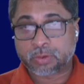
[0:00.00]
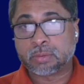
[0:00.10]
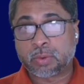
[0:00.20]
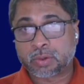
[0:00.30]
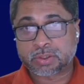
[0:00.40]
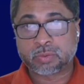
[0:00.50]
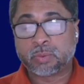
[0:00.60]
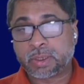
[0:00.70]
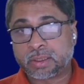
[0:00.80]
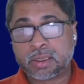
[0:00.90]
out of the
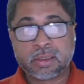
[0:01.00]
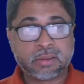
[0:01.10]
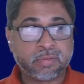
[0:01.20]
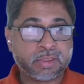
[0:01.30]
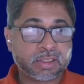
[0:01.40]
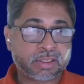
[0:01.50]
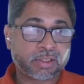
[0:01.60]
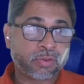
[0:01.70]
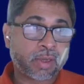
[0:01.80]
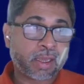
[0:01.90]
box with the
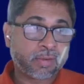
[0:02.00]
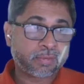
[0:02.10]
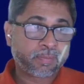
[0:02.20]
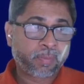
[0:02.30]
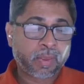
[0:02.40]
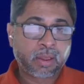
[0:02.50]
widgets that you have.